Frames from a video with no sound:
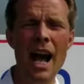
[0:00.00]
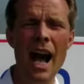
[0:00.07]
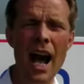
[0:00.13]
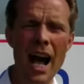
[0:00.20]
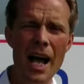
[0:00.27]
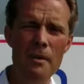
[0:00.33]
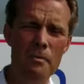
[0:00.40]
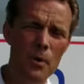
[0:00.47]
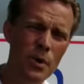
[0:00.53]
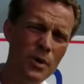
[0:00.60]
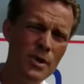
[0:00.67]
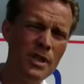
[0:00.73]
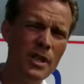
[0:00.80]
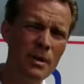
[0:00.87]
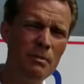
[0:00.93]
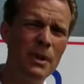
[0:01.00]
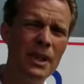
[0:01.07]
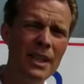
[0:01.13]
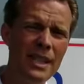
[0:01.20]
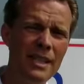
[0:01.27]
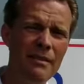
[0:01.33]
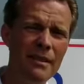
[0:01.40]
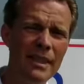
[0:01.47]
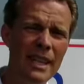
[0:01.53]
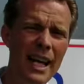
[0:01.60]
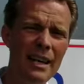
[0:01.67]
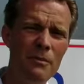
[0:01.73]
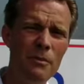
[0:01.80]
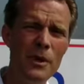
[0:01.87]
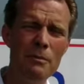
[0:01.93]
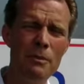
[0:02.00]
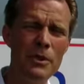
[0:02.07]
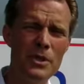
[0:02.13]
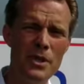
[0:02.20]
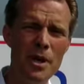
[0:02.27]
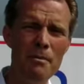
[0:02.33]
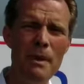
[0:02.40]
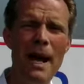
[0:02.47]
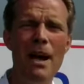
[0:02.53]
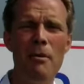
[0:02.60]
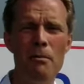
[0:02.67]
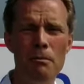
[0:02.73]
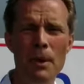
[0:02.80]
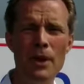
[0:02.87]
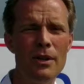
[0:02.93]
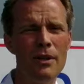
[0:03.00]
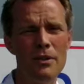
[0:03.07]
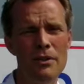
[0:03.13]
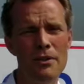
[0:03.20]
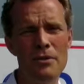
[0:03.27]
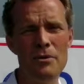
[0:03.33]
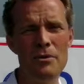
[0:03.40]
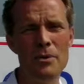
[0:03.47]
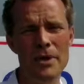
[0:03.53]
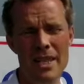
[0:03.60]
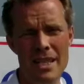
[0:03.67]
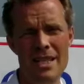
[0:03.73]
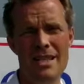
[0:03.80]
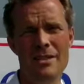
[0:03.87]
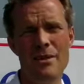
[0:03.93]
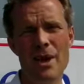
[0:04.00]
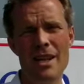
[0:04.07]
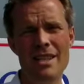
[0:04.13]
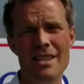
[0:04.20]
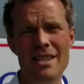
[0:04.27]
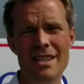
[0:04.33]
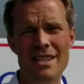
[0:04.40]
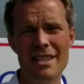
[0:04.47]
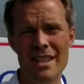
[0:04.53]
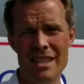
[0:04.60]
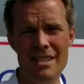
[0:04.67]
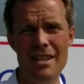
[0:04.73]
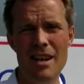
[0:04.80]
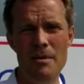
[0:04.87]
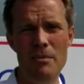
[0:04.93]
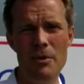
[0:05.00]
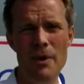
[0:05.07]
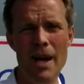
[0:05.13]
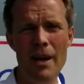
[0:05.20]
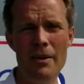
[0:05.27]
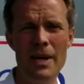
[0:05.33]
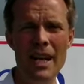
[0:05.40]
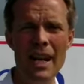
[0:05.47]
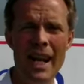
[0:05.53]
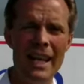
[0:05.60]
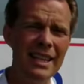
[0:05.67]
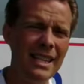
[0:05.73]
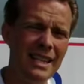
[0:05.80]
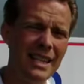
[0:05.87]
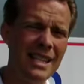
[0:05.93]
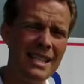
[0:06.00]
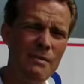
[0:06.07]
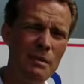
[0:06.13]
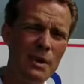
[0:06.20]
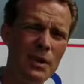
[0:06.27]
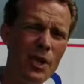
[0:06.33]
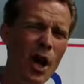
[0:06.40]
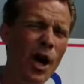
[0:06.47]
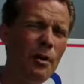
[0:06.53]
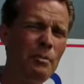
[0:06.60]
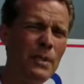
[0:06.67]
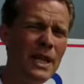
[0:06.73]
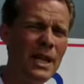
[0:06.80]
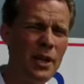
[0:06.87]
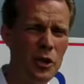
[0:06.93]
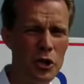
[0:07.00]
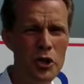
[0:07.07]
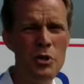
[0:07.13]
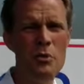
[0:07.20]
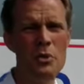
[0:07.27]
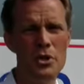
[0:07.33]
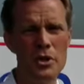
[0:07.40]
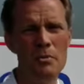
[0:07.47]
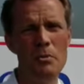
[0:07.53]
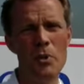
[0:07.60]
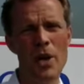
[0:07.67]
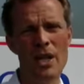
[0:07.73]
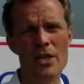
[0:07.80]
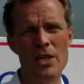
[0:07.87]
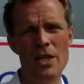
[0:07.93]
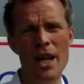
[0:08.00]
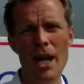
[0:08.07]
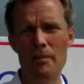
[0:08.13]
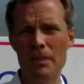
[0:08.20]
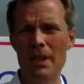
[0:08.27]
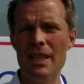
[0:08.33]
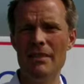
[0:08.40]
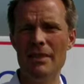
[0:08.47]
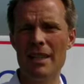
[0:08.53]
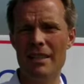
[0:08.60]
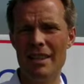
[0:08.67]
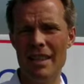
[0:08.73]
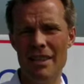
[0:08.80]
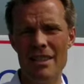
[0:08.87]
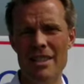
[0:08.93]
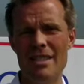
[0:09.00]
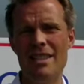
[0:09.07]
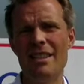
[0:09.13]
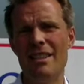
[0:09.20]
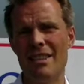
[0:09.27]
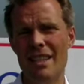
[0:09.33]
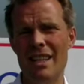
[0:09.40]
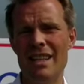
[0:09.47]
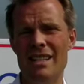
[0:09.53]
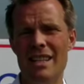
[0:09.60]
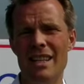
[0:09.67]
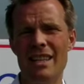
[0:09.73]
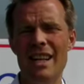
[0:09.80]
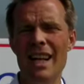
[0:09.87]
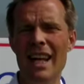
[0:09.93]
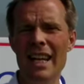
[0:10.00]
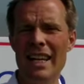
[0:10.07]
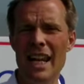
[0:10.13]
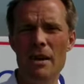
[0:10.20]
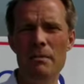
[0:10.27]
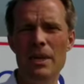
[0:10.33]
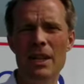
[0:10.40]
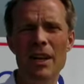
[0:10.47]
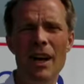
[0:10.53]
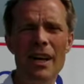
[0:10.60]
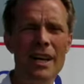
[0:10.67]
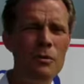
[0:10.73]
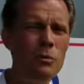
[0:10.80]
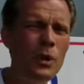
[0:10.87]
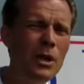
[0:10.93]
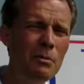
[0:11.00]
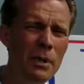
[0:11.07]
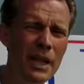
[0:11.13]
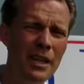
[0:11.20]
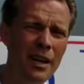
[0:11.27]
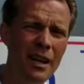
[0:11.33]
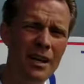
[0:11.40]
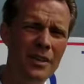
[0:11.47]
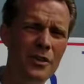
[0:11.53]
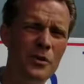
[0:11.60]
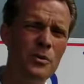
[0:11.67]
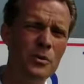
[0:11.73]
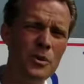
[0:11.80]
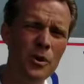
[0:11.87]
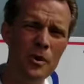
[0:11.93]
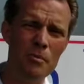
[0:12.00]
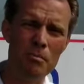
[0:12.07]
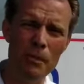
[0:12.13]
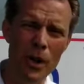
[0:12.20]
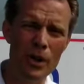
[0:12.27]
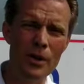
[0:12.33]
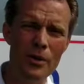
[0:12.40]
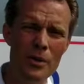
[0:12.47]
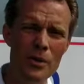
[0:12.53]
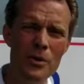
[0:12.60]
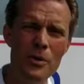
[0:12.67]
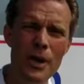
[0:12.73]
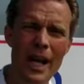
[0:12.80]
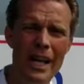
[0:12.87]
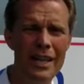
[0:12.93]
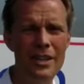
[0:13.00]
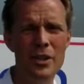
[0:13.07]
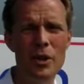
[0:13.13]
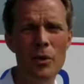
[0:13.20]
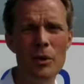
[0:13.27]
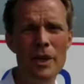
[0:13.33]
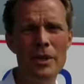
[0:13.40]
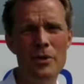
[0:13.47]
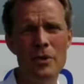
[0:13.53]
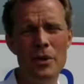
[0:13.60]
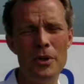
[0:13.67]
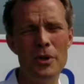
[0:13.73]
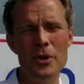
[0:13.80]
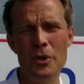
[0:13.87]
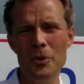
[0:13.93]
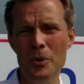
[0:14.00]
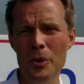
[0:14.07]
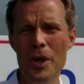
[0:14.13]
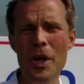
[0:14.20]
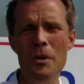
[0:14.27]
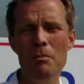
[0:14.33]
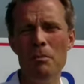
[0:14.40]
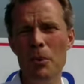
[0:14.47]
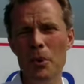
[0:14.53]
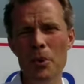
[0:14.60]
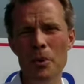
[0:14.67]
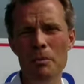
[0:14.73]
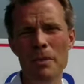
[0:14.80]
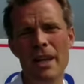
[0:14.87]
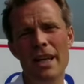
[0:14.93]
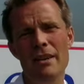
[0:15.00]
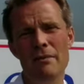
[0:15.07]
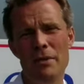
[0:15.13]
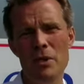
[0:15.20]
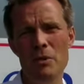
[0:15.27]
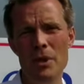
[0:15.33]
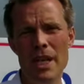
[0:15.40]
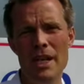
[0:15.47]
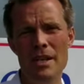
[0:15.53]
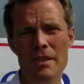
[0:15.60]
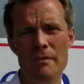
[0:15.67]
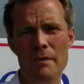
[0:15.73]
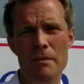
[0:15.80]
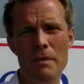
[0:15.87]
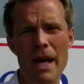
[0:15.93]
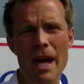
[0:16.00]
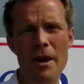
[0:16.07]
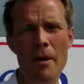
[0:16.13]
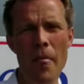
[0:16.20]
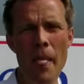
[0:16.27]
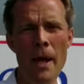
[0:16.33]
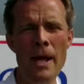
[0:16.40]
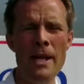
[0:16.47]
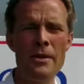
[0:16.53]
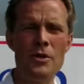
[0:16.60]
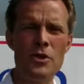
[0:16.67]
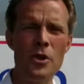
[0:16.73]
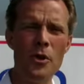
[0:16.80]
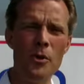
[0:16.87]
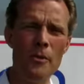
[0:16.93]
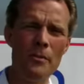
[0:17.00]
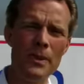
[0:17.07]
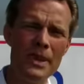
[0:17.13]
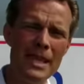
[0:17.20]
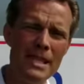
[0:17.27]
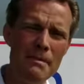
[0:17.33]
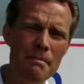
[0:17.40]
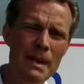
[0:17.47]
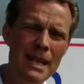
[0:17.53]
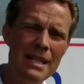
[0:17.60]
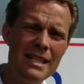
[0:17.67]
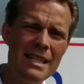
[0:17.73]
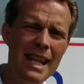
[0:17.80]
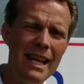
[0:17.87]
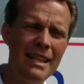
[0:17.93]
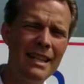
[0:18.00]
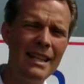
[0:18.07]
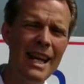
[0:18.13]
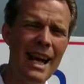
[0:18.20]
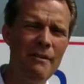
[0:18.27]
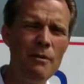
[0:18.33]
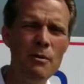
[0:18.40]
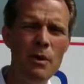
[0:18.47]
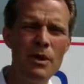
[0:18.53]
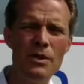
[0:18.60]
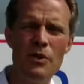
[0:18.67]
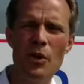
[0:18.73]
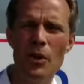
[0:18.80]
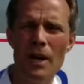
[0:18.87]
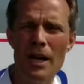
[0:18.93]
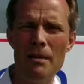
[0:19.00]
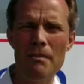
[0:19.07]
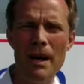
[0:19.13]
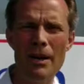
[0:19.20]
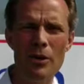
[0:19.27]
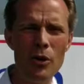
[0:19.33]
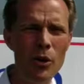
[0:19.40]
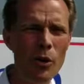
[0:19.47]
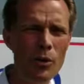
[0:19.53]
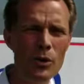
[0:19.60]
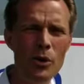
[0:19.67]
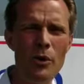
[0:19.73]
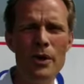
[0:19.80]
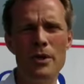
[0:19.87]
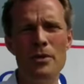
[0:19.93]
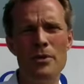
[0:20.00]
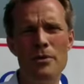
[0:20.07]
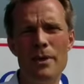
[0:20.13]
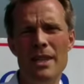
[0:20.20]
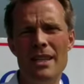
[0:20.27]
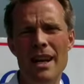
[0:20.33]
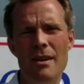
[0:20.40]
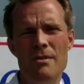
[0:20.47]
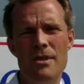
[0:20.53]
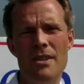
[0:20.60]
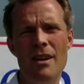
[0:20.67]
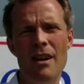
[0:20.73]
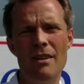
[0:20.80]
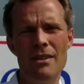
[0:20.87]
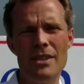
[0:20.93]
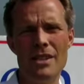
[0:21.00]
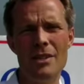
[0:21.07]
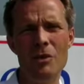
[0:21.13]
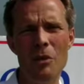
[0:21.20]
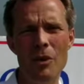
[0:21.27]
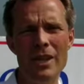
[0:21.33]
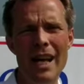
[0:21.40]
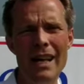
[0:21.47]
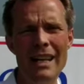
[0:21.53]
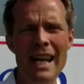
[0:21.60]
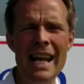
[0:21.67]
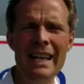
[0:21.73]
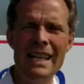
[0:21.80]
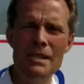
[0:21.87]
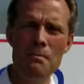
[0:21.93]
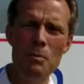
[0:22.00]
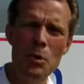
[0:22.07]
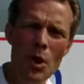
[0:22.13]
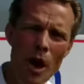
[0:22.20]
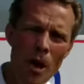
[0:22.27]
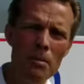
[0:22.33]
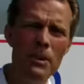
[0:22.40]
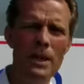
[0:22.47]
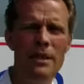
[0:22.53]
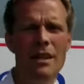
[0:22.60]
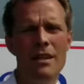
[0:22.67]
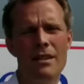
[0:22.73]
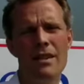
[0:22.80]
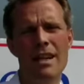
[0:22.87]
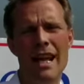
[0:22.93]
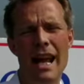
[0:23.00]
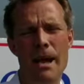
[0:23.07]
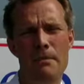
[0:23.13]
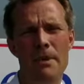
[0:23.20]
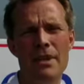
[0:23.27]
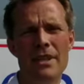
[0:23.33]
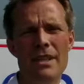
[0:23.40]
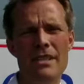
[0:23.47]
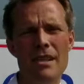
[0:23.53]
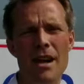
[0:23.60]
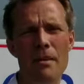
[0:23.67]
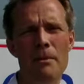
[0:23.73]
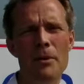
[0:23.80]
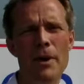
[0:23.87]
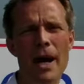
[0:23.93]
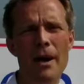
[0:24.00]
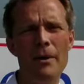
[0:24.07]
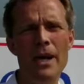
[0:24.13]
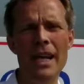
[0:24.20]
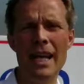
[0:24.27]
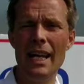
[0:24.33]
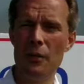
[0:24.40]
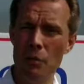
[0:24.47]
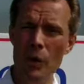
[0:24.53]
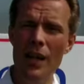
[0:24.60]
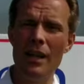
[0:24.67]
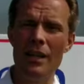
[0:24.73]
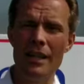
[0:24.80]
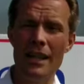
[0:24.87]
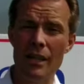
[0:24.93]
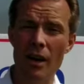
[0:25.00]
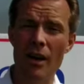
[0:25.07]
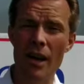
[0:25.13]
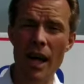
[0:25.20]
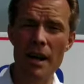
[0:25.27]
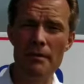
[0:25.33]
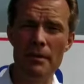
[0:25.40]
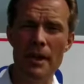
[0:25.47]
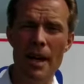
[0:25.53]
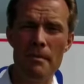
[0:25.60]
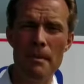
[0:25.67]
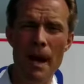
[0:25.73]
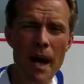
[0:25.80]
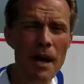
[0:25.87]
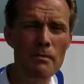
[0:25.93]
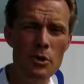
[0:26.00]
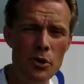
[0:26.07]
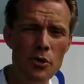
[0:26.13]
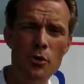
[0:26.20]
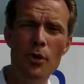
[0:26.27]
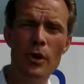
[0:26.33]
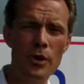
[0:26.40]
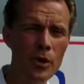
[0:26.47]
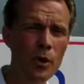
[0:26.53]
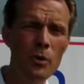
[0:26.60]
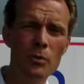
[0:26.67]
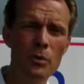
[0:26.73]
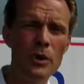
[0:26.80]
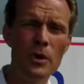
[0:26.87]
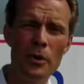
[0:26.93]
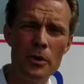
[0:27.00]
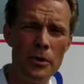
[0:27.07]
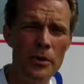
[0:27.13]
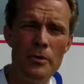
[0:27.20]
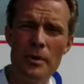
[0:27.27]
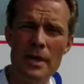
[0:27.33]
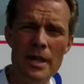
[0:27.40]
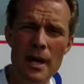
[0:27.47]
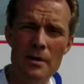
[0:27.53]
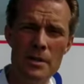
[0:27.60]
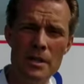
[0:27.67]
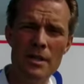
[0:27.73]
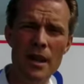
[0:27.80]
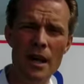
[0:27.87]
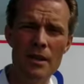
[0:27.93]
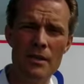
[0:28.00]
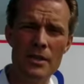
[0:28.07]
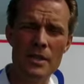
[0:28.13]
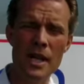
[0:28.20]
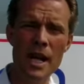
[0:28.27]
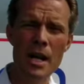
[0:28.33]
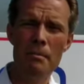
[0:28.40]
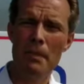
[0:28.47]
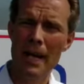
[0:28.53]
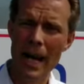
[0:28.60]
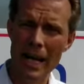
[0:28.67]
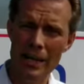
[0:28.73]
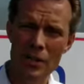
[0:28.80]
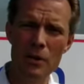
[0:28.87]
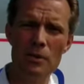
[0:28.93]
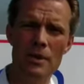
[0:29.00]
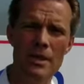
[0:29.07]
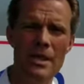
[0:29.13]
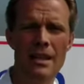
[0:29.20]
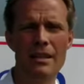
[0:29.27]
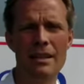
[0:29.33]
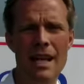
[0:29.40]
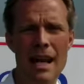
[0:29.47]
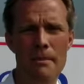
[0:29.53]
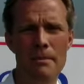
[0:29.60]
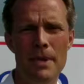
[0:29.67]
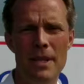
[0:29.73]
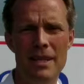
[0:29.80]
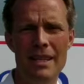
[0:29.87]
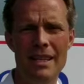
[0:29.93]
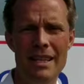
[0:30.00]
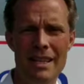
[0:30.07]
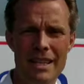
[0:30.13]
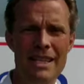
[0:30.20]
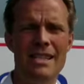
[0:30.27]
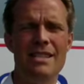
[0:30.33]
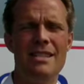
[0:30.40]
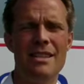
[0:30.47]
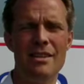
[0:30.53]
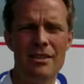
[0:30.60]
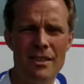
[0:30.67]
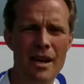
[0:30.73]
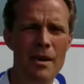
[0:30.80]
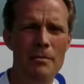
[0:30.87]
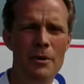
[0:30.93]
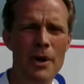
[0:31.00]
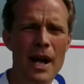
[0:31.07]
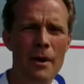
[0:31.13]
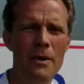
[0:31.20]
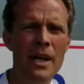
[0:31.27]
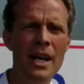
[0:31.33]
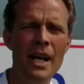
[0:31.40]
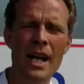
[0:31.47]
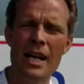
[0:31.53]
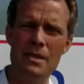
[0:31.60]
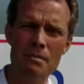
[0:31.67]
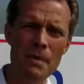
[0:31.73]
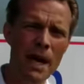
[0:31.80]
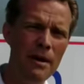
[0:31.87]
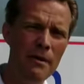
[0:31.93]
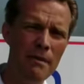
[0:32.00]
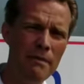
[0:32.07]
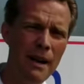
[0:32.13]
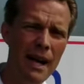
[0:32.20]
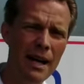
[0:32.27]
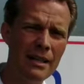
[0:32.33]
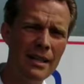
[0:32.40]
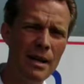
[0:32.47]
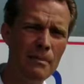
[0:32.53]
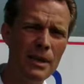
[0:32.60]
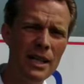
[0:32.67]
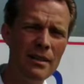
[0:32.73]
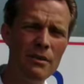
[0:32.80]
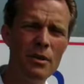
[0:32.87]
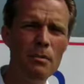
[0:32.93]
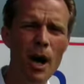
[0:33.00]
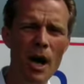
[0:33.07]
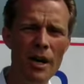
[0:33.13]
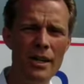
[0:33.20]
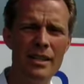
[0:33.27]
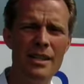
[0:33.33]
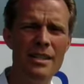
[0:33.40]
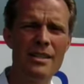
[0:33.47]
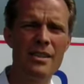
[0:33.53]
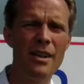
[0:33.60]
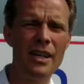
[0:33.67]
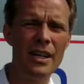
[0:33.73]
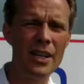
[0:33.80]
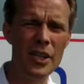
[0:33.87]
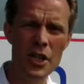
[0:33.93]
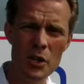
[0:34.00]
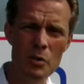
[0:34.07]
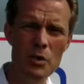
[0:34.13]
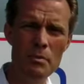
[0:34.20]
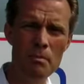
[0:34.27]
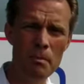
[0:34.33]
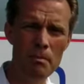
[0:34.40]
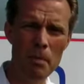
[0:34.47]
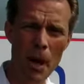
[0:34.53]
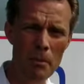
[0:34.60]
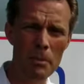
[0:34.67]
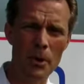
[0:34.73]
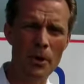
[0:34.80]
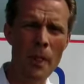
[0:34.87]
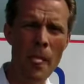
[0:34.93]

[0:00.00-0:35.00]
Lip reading: I personally believe that we will somehow muddle through this crisis this time around, and that this will not be a huge depression. I believe that there are still things that can be done and will be done to sort of muddle through and go into a new boom in a few years from now. So this means that everyone talking about gold going to $3,000 and all that, that's probably not going to happen this time around. It will in our lifetime. I'm sure gold will go to $3,000, but I don't think it'll happen in this time around. As a matter of fact, I believe commodities are in a huge bubble,